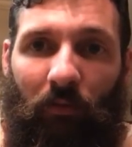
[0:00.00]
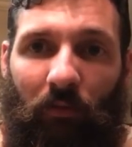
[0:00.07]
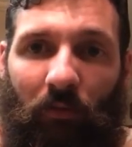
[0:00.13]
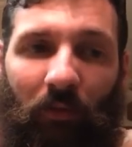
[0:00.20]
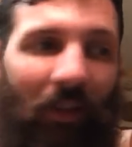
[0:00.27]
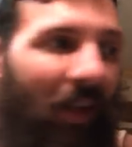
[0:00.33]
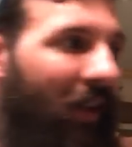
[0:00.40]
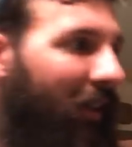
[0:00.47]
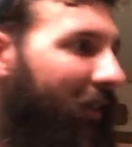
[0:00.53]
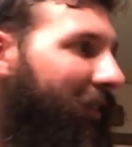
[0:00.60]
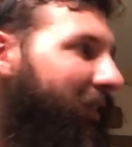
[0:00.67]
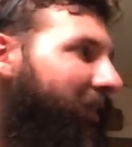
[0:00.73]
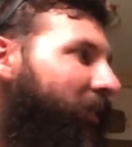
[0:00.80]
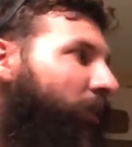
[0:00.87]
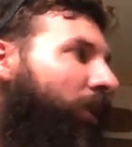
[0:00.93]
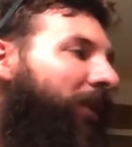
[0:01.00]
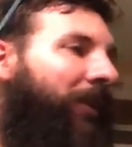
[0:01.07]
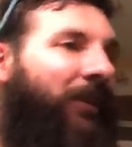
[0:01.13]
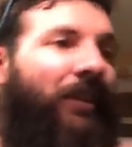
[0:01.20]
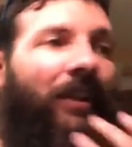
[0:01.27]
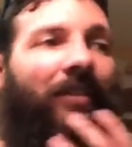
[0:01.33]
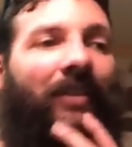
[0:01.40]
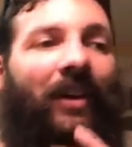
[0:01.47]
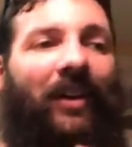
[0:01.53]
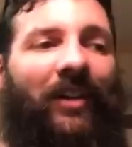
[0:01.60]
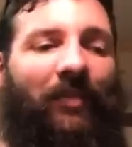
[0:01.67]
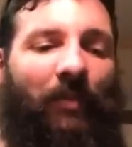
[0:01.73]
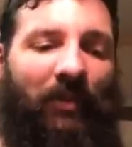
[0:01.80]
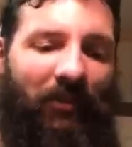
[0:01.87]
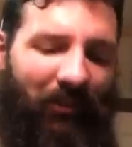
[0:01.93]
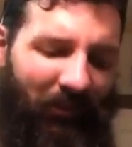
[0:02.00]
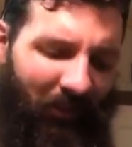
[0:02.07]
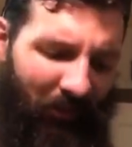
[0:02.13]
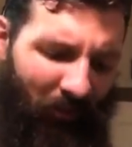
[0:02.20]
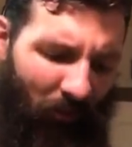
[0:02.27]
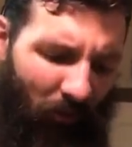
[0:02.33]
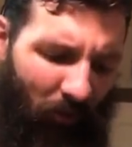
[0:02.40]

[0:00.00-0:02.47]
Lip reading: Yeah. Well, it does, but it just gets all